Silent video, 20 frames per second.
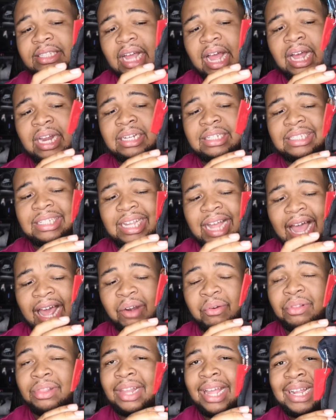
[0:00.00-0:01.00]
honestly, I
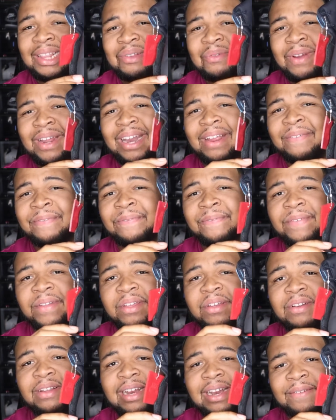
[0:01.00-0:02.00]
don't like the way they
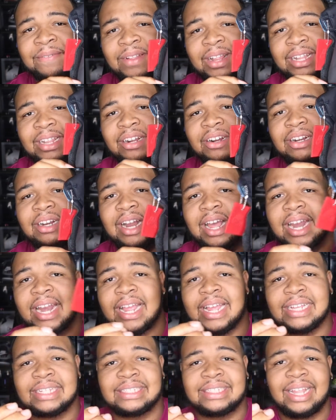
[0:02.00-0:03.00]
feel. They feel like they're not
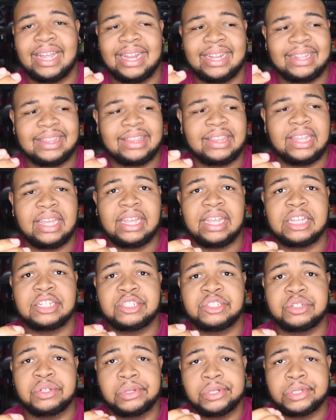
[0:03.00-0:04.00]
as like thick
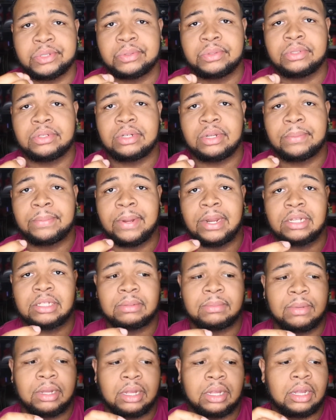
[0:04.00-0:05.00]
as usual compared to
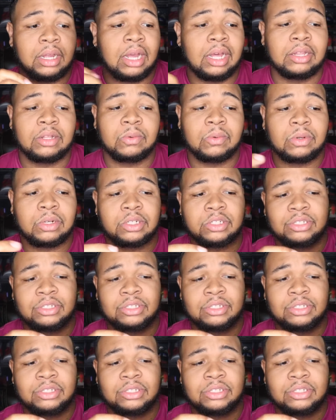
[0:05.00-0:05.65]
my other one